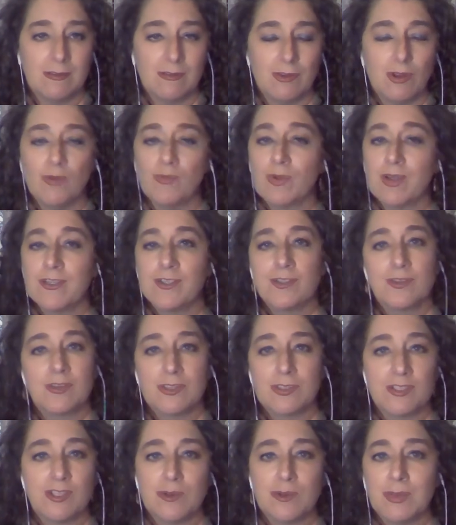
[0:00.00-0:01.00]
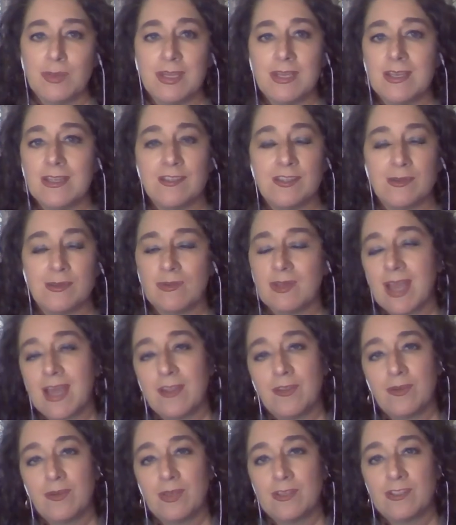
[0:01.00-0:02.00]
No restaurants, no meetings, no
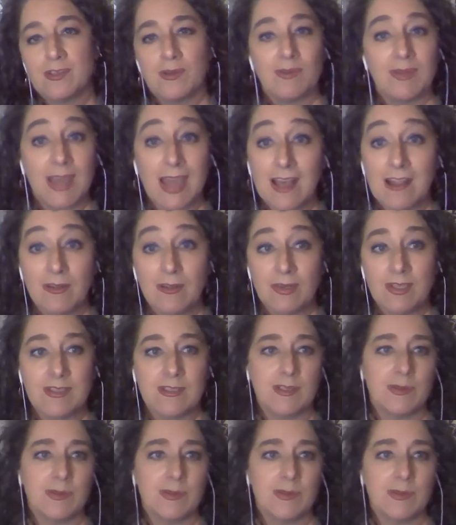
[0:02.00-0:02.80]
gatherings, no galleries,